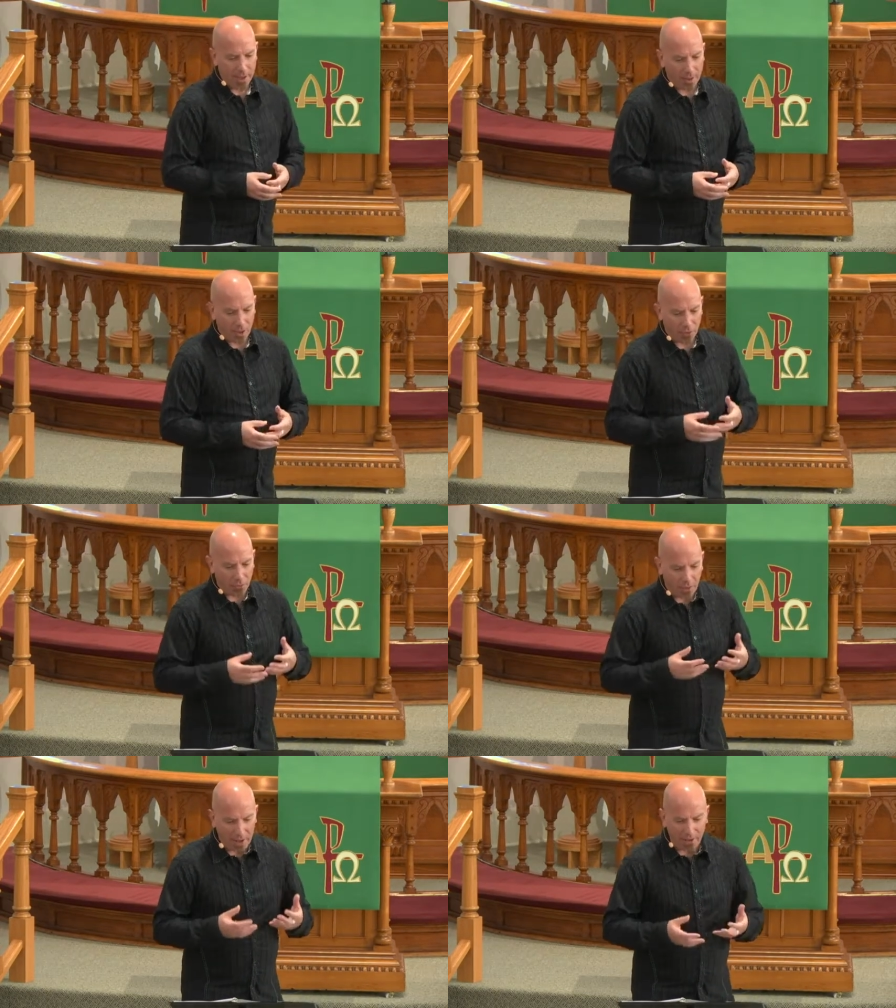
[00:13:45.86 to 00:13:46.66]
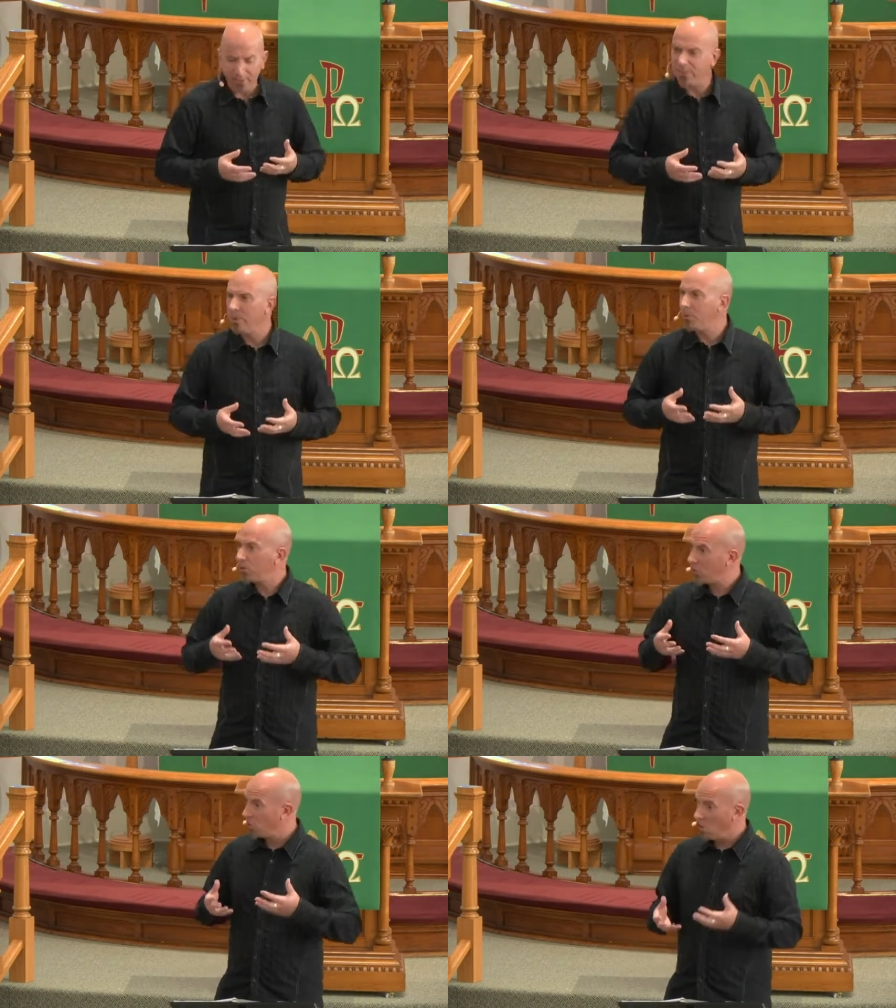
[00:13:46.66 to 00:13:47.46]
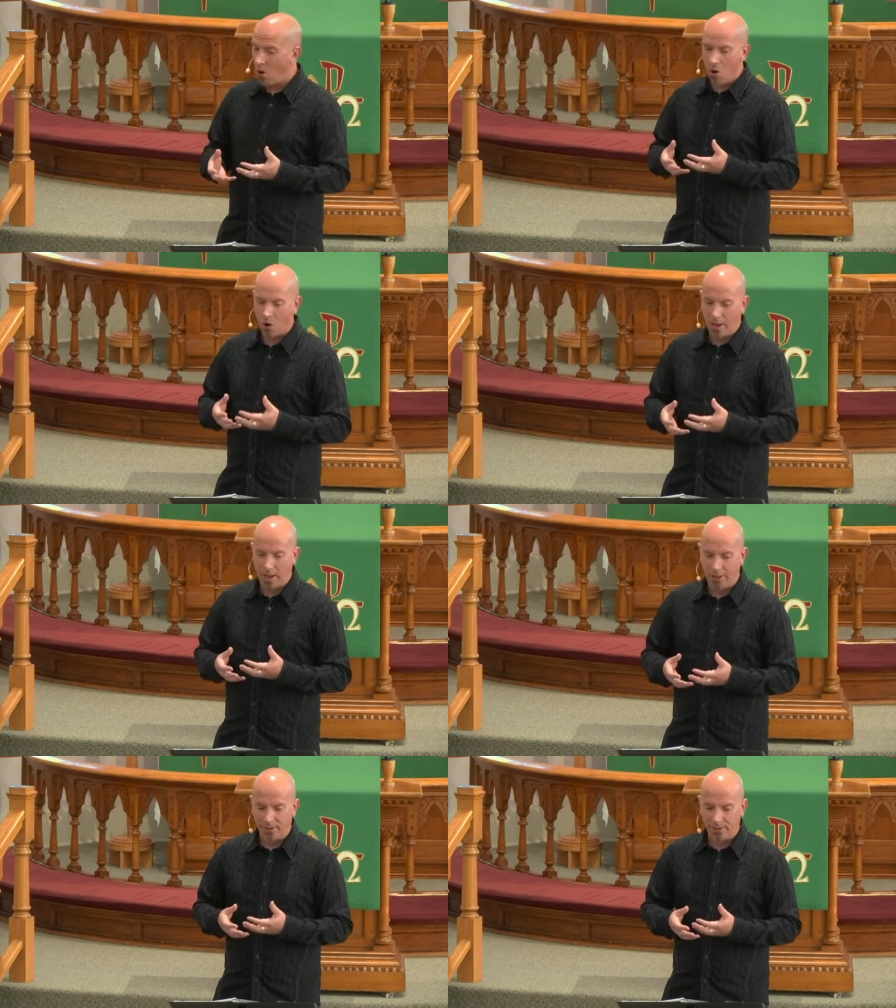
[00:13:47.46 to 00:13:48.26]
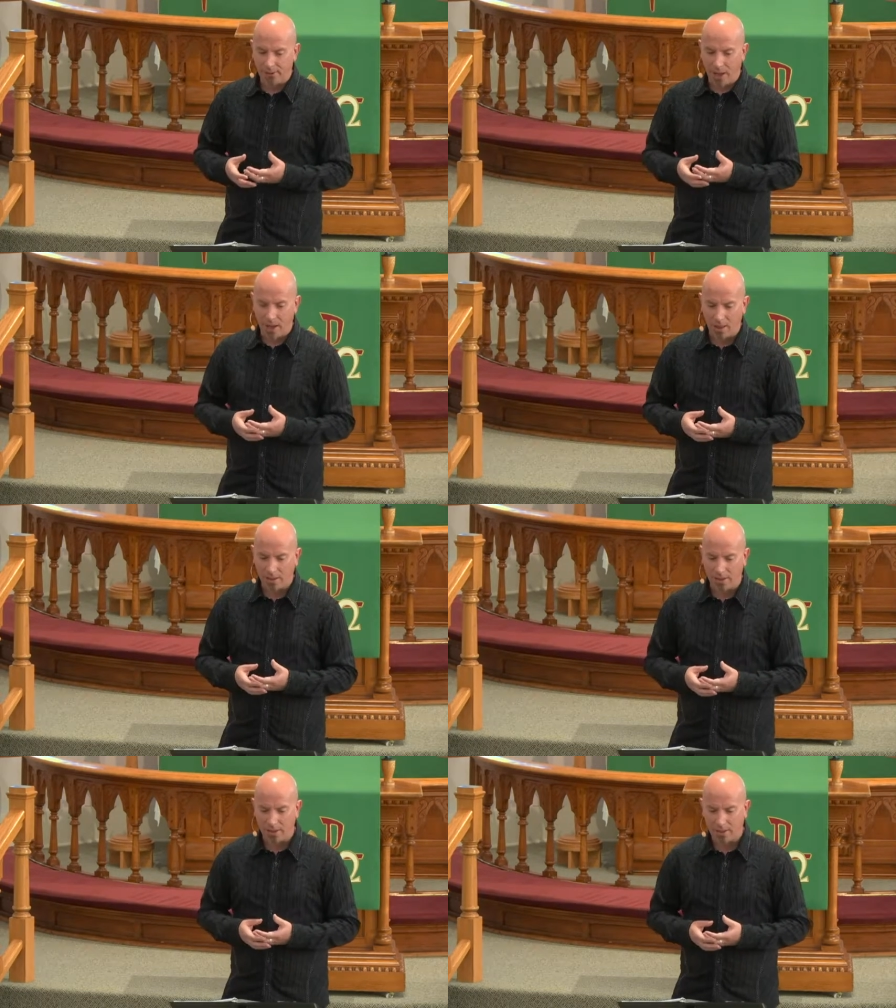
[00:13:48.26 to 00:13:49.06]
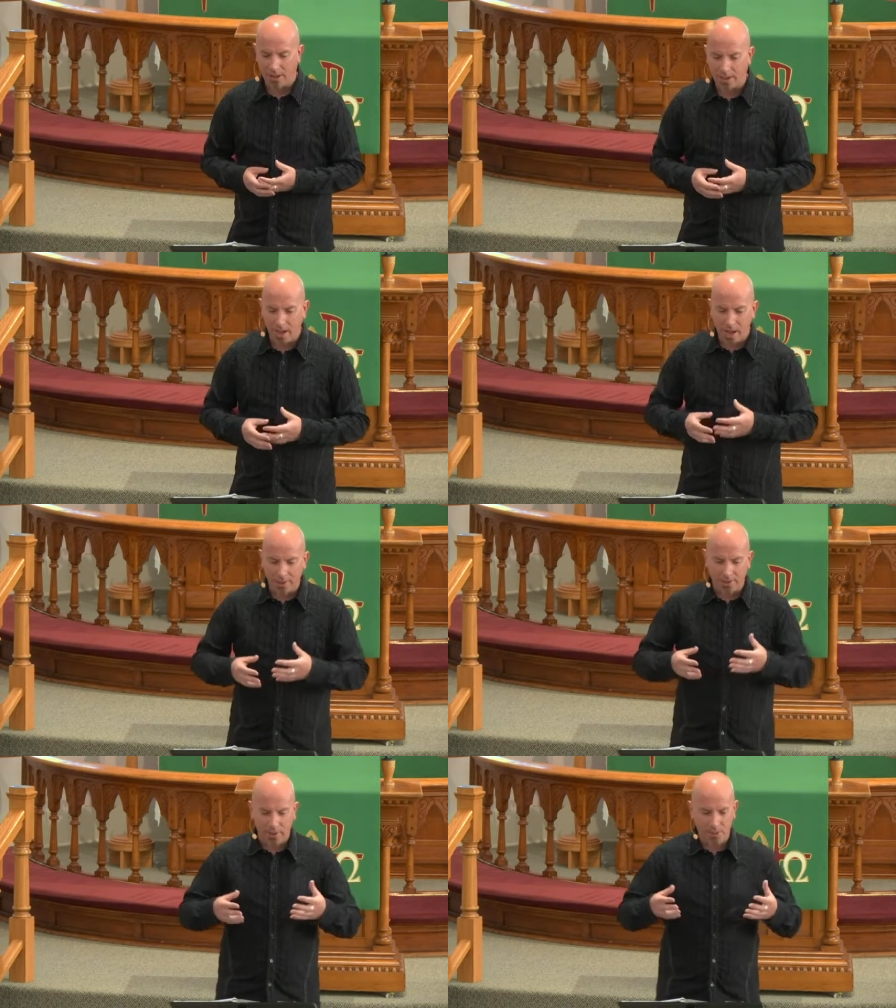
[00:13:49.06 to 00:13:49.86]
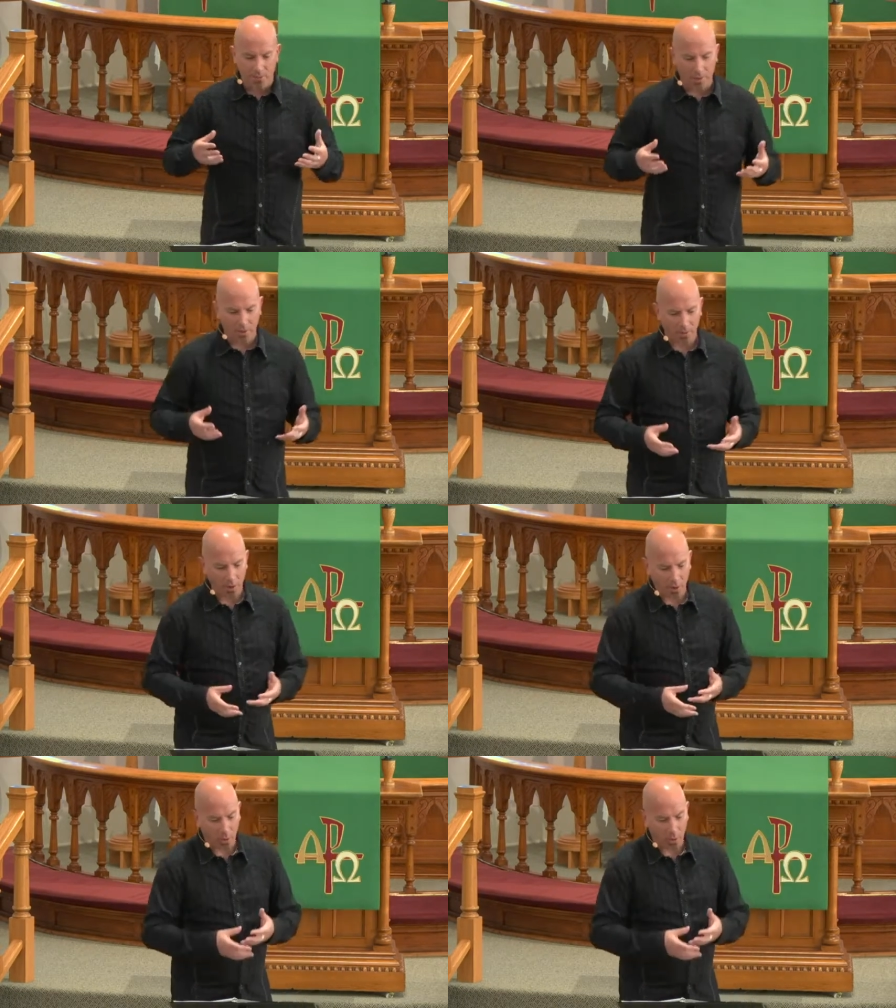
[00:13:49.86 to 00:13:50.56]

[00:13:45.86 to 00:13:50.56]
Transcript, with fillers: that your faith seemed strong and solid, and that God seems to be very,